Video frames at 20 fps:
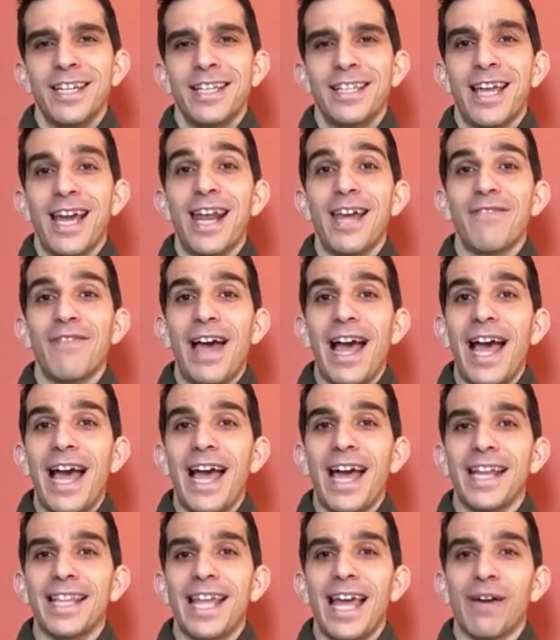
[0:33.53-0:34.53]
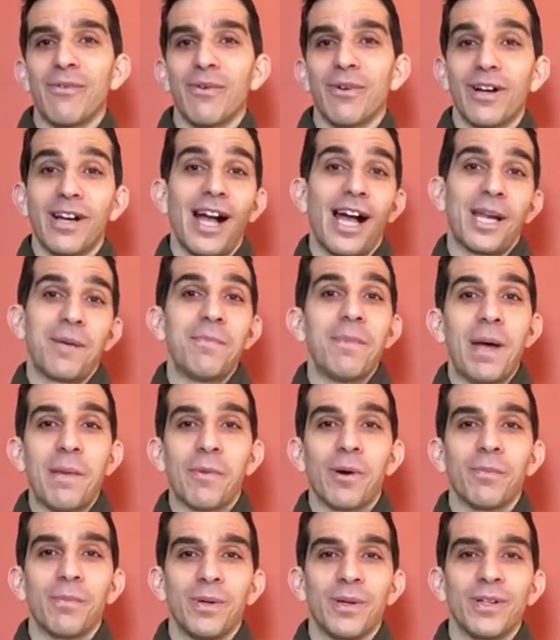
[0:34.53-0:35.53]
that I've had that were kind of
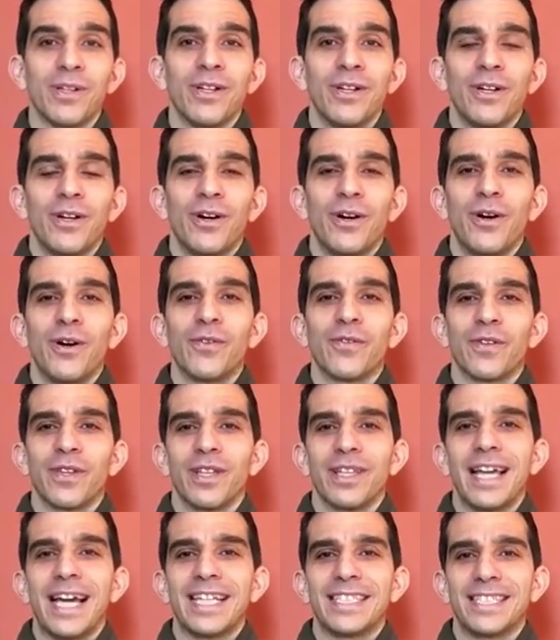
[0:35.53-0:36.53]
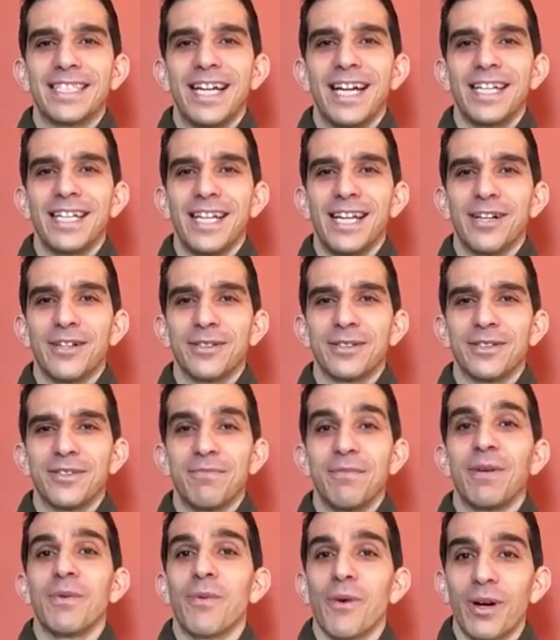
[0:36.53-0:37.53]
memorable over the last 9 years of
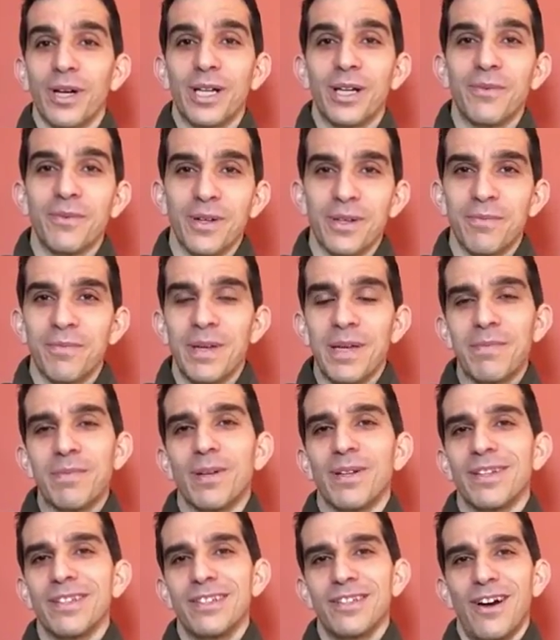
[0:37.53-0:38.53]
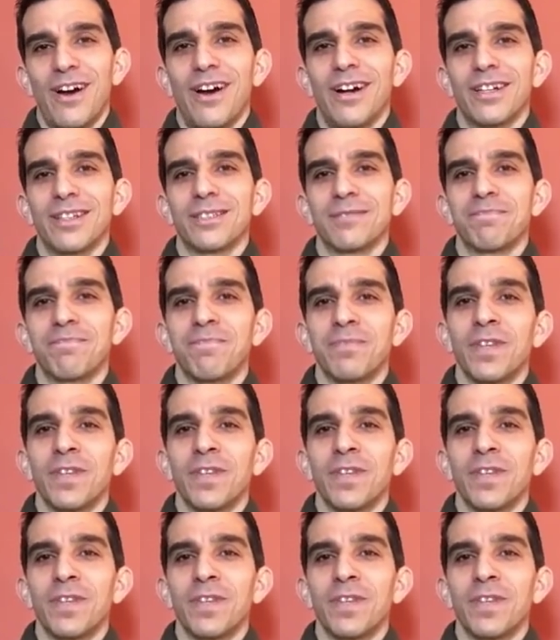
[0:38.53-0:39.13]
me working with people and dogs.